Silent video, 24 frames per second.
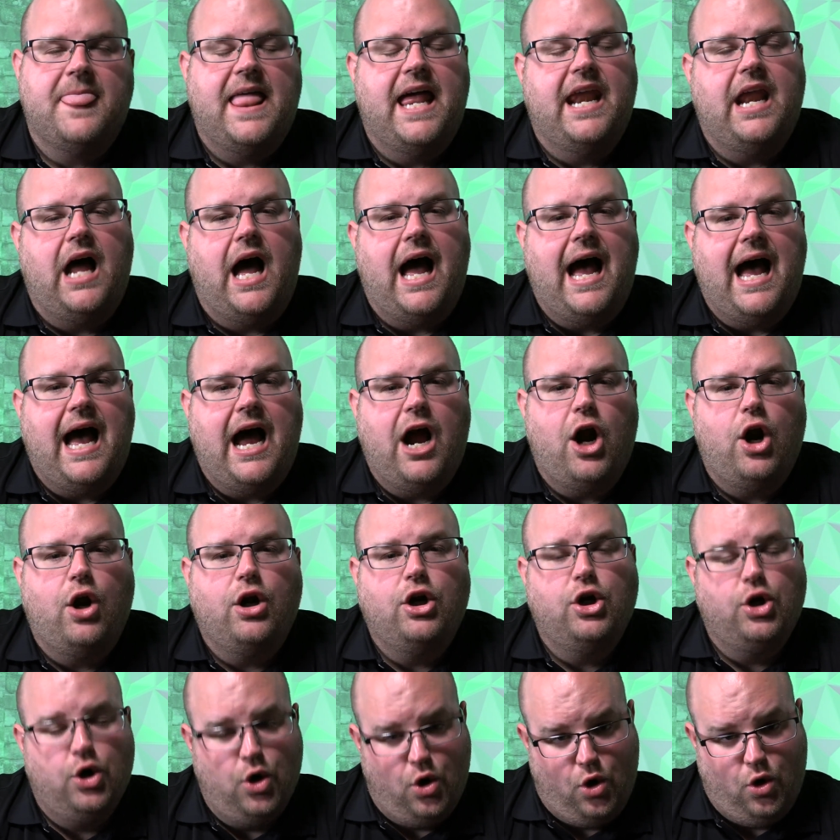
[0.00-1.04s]
And
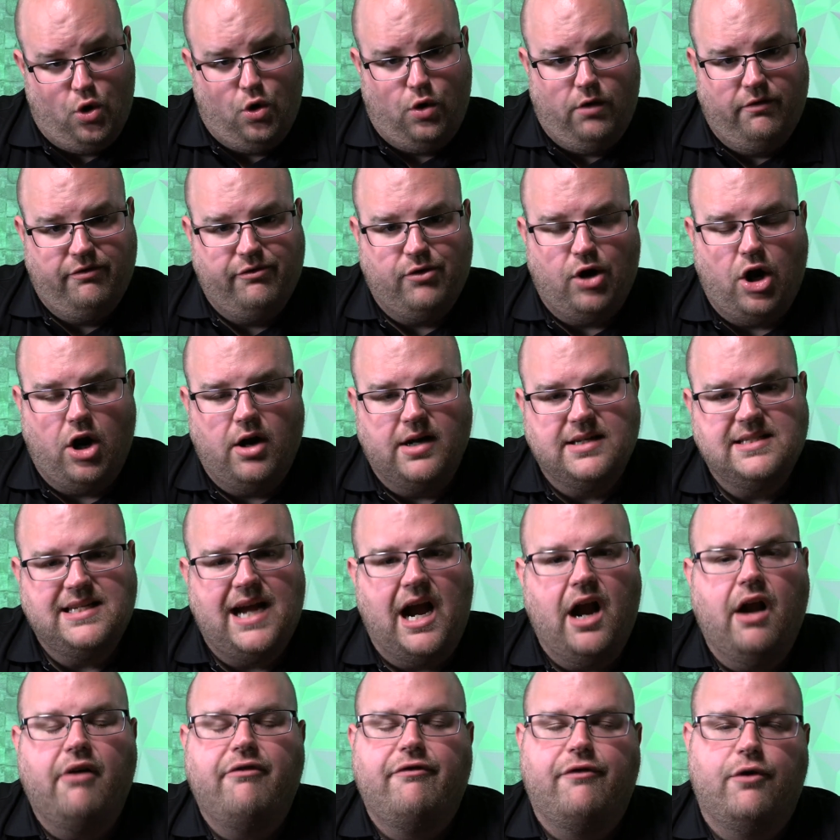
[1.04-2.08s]
our goal for our
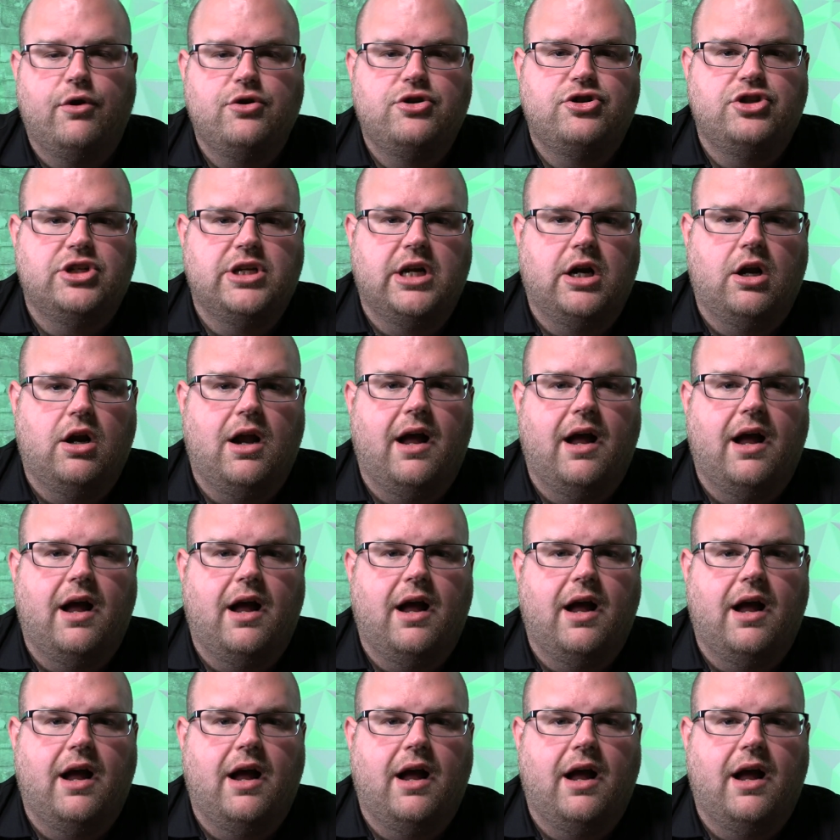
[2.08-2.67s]
entire first year